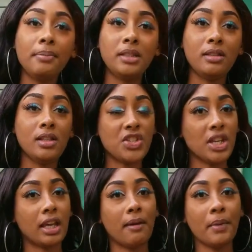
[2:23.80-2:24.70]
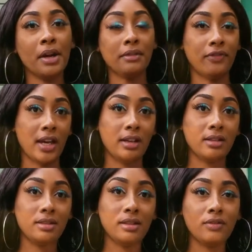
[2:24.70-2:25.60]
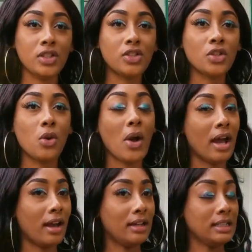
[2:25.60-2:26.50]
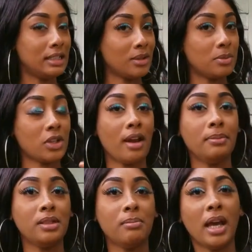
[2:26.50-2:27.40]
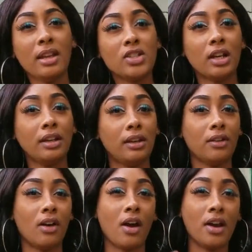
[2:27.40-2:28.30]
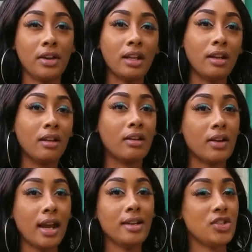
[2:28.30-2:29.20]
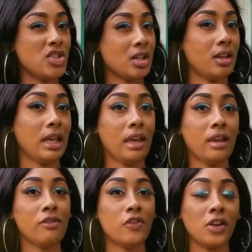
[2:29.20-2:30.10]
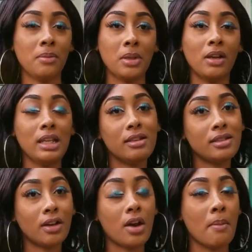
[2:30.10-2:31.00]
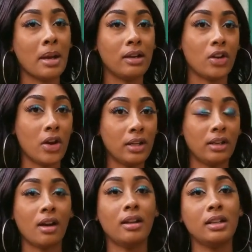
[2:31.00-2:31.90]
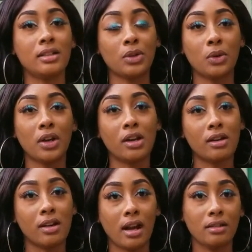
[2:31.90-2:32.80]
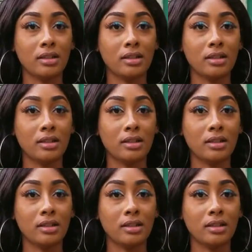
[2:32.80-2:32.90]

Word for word: to D J Kemar, the finest T V show, and subscribe to my channel, Ardena Grant J A. Follow me on Instagram at Ardena underscore Grant.